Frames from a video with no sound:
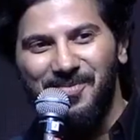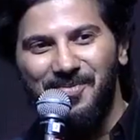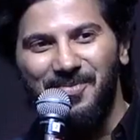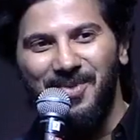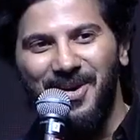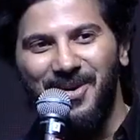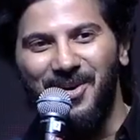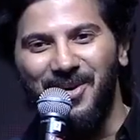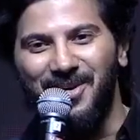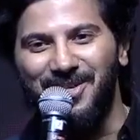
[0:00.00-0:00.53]
from
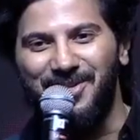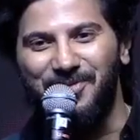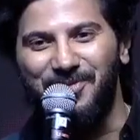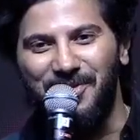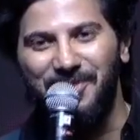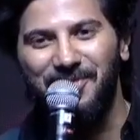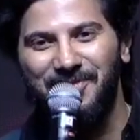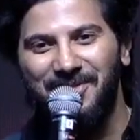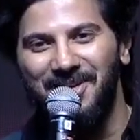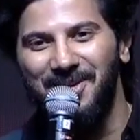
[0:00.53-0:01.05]
August
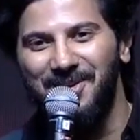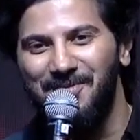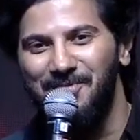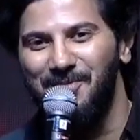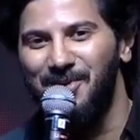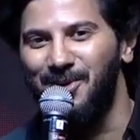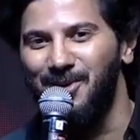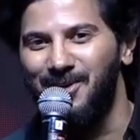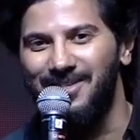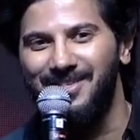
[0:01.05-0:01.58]
5th,
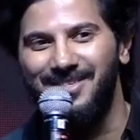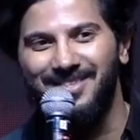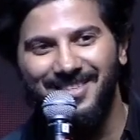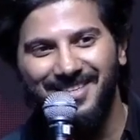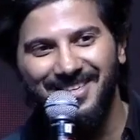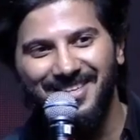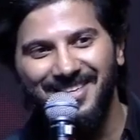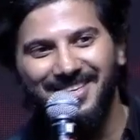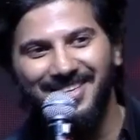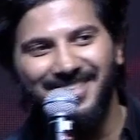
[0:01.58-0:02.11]
because
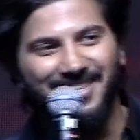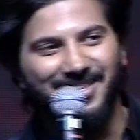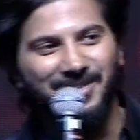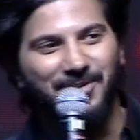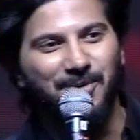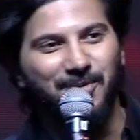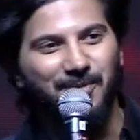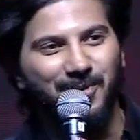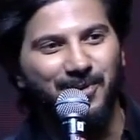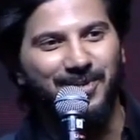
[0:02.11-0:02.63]
there's
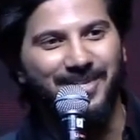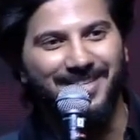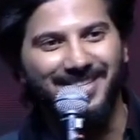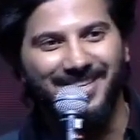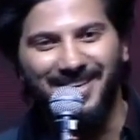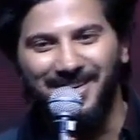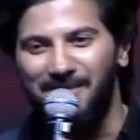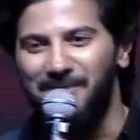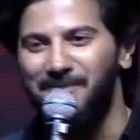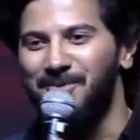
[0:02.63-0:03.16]
no more
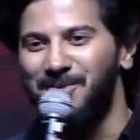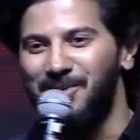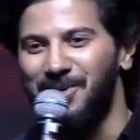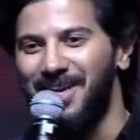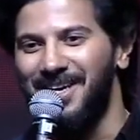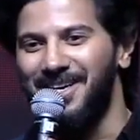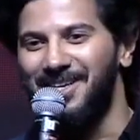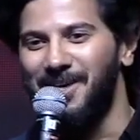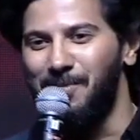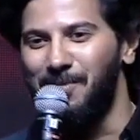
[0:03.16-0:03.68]
Sita Ramam to
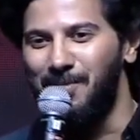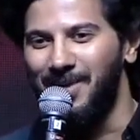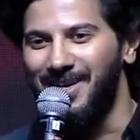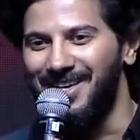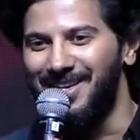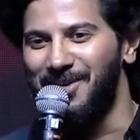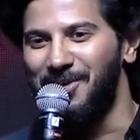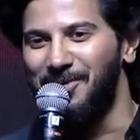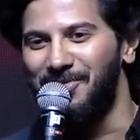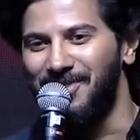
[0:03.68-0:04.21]
like
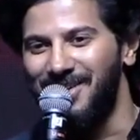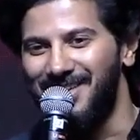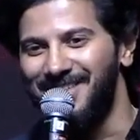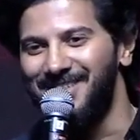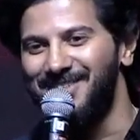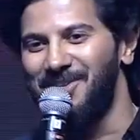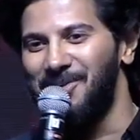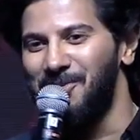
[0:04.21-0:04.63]
complete or finish